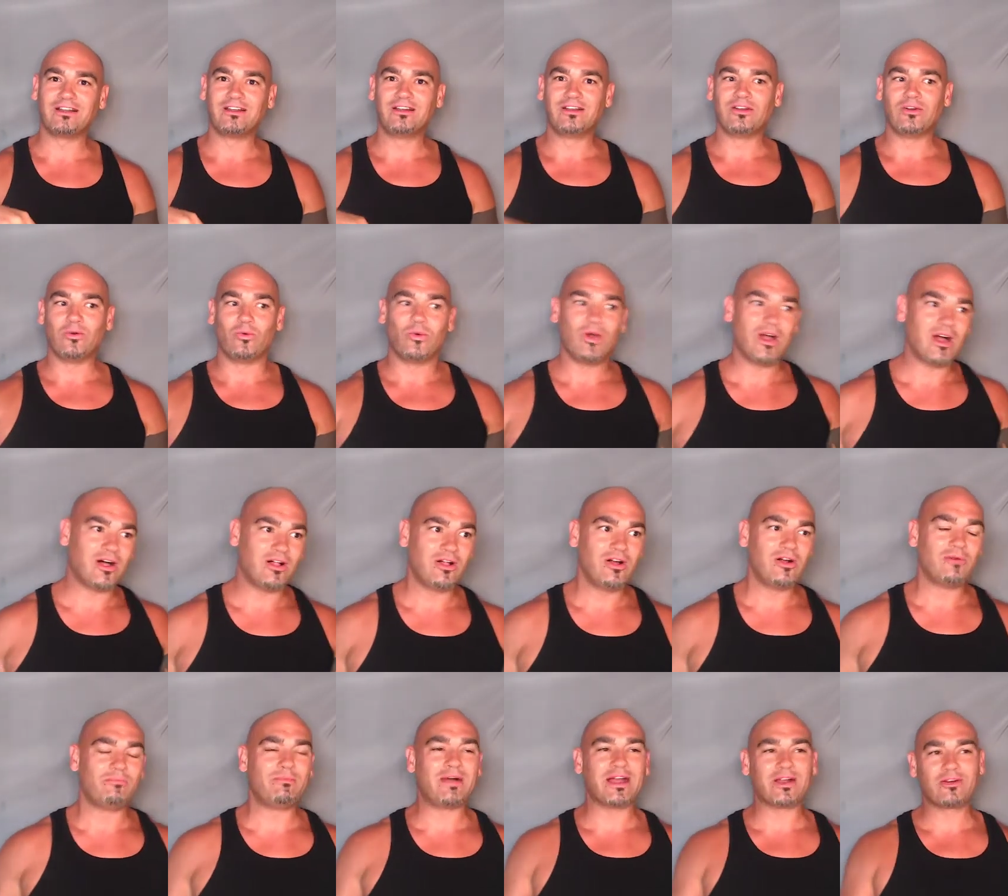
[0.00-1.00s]
Well,
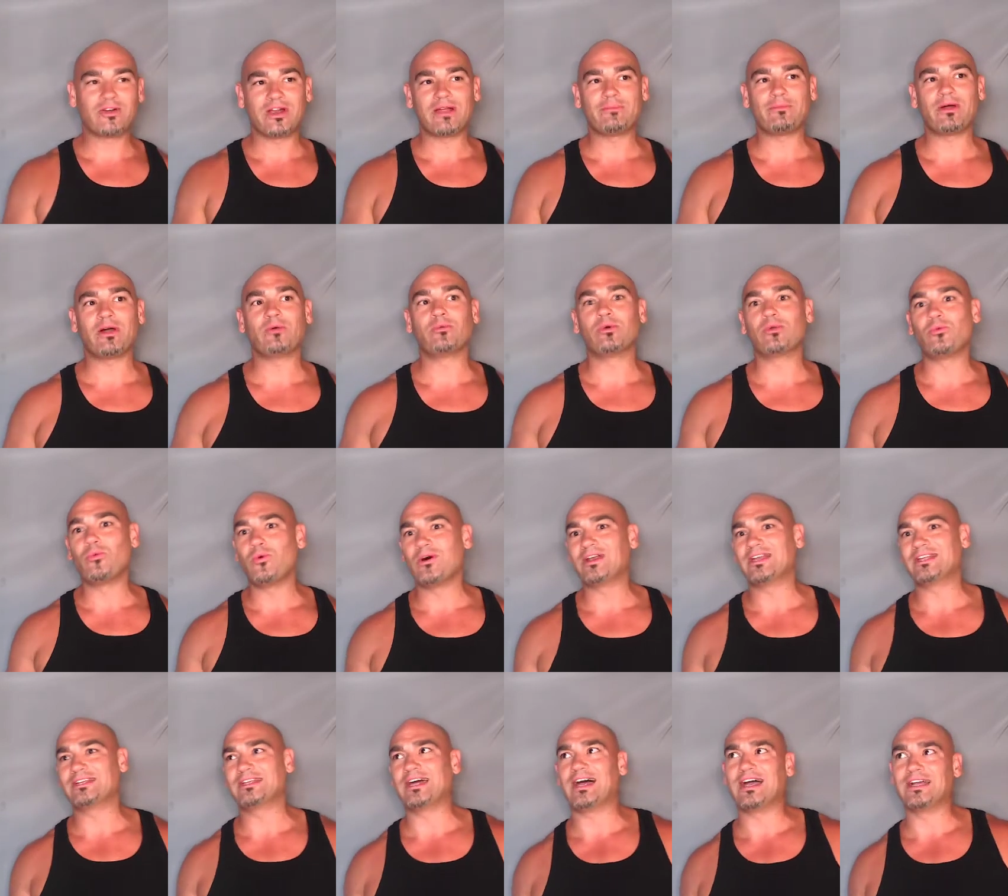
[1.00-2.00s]
my grandma would want to
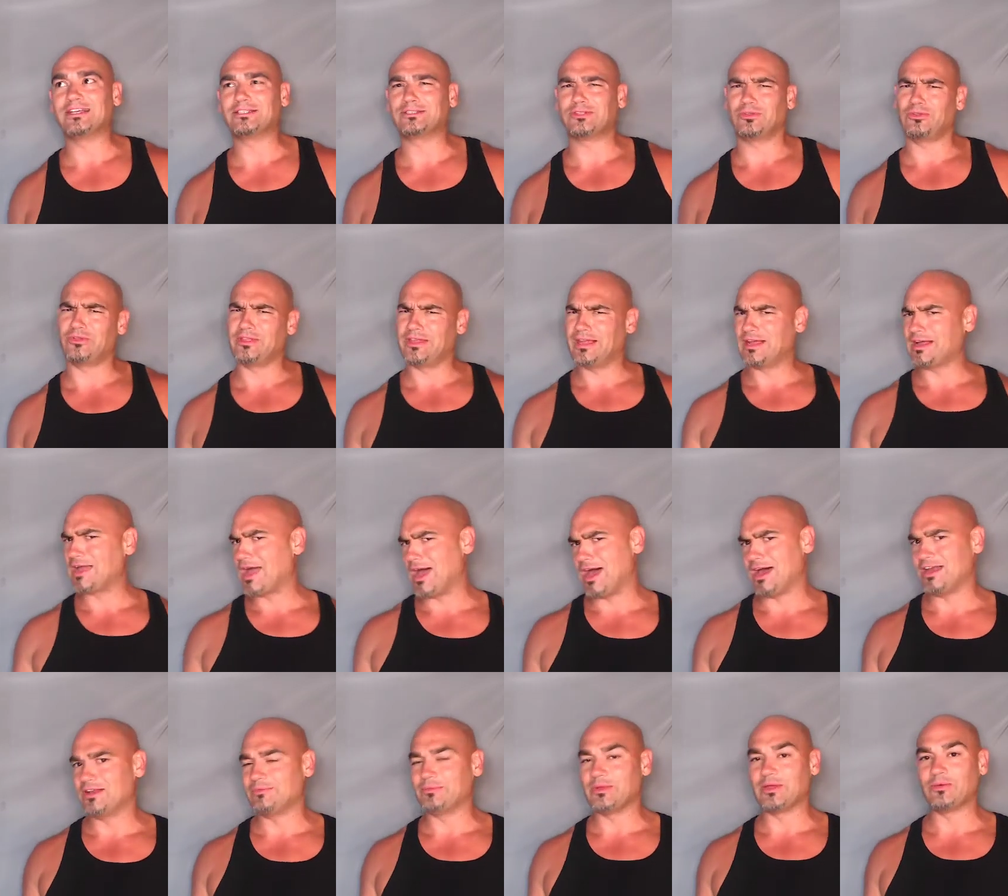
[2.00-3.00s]
die so that the
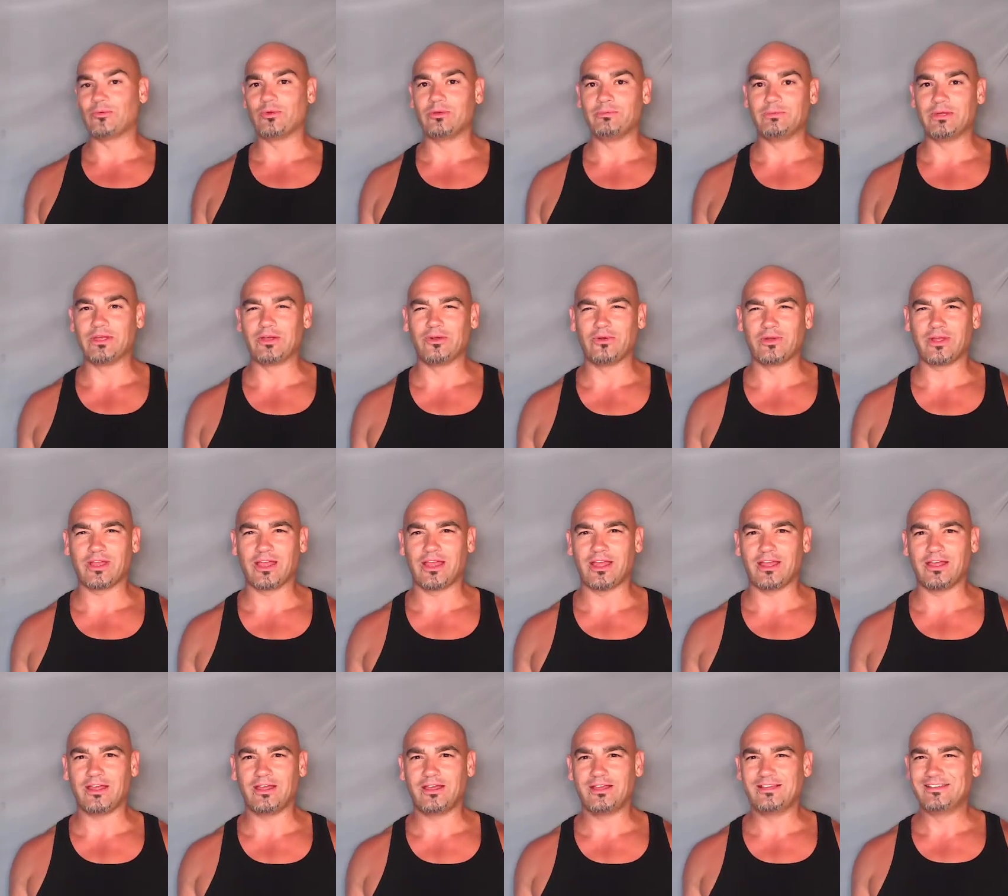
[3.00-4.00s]
economy would be okay.
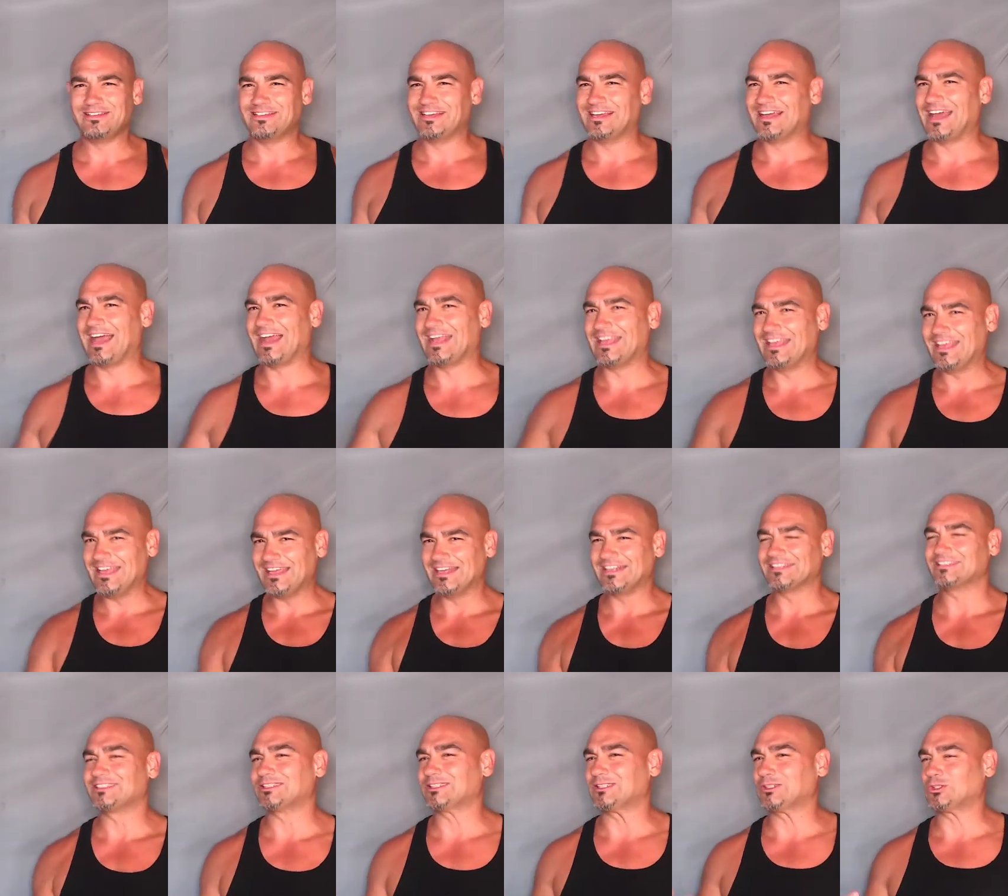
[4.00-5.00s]
Again, it's
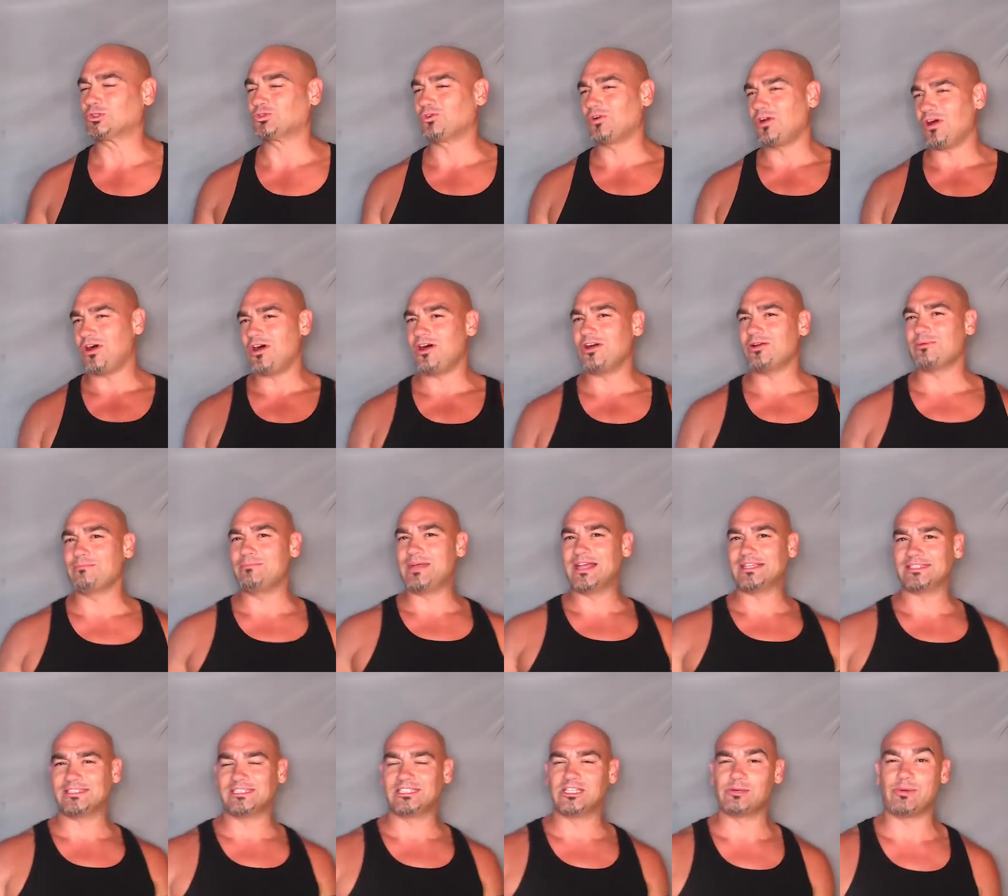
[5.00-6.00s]
a strong
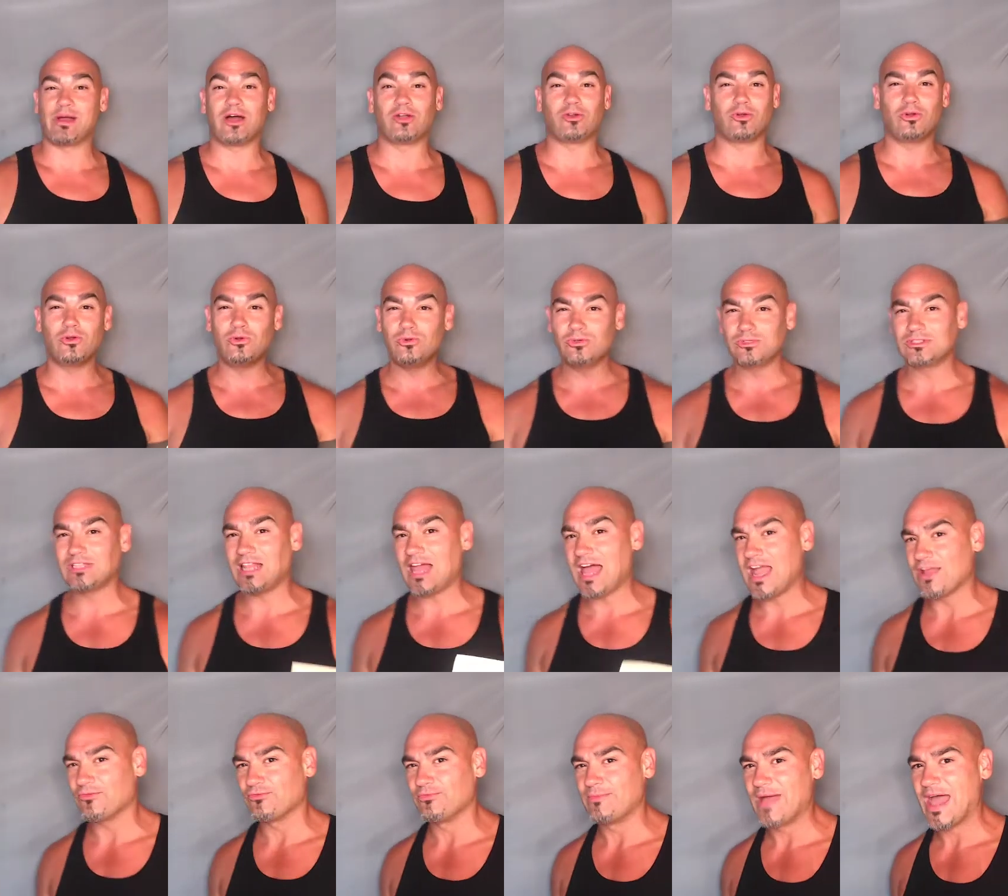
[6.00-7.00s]
message about whose
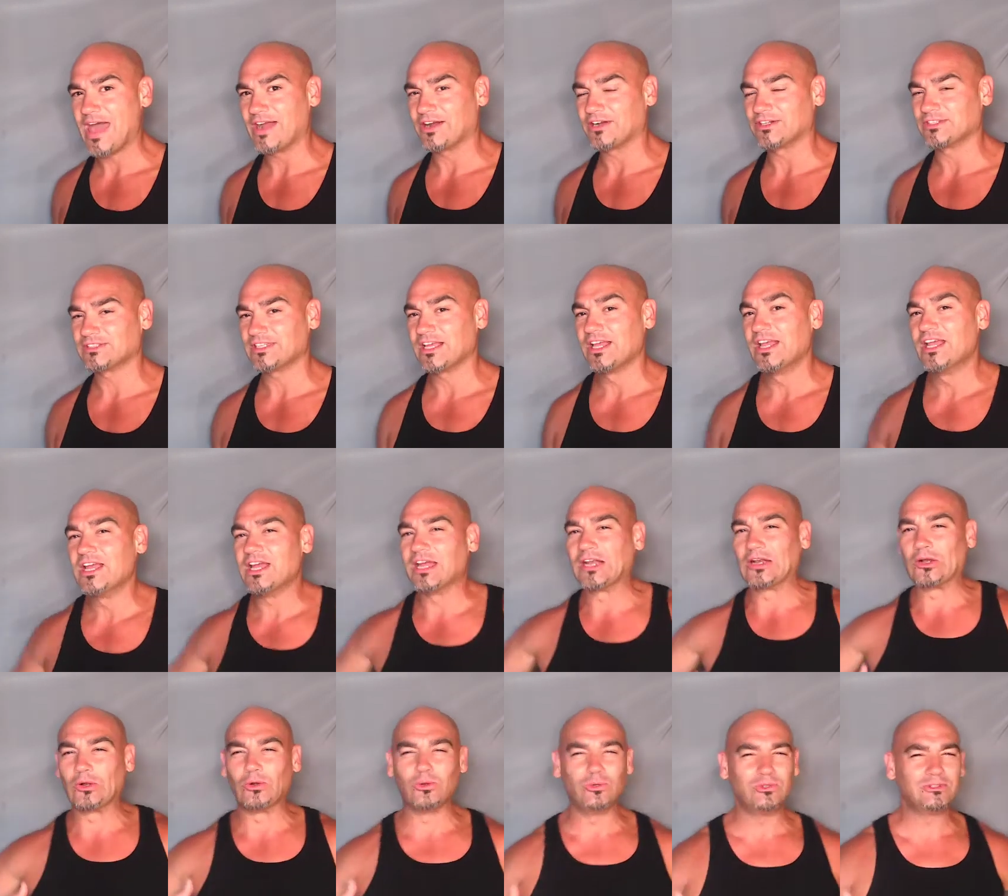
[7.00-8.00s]
life matters and
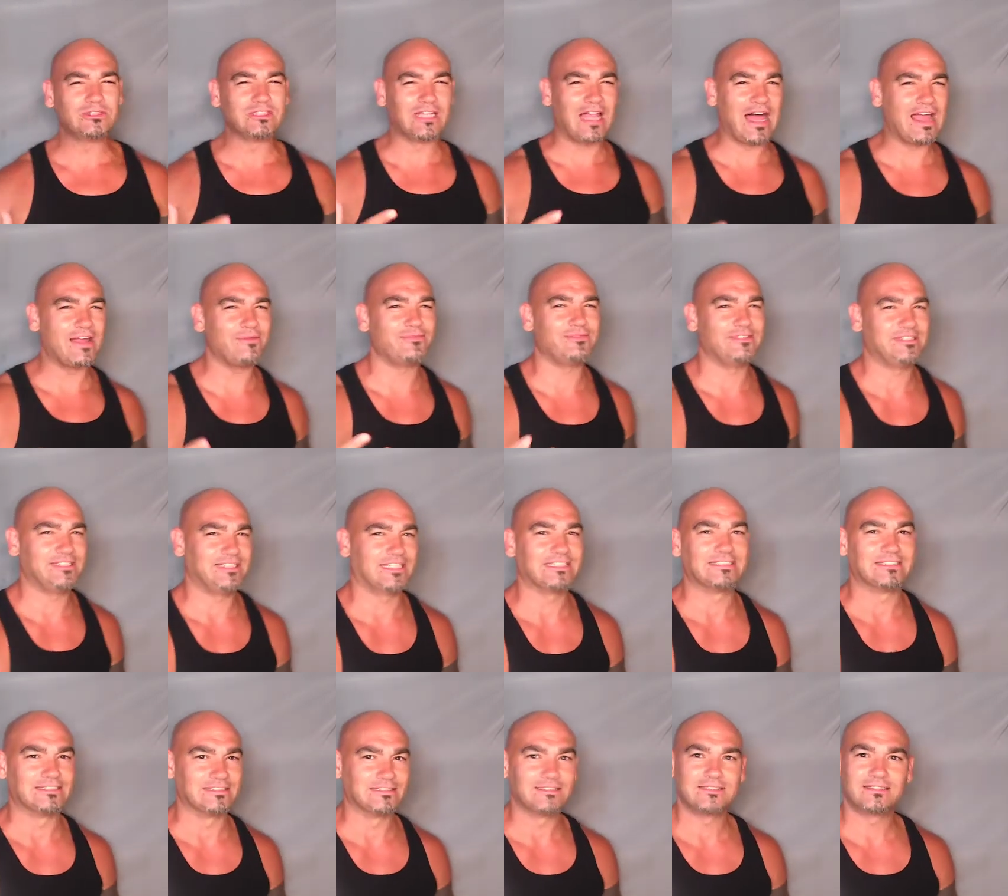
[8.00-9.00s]
whose life
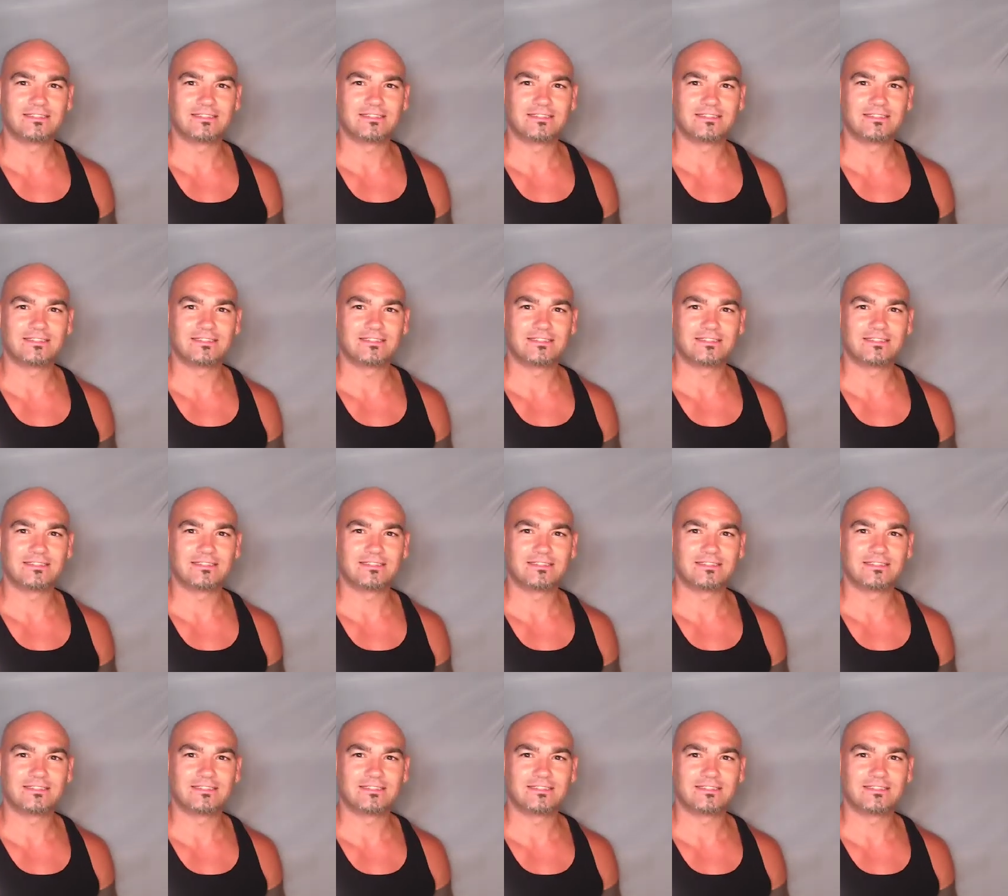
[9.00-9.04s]
doesn't.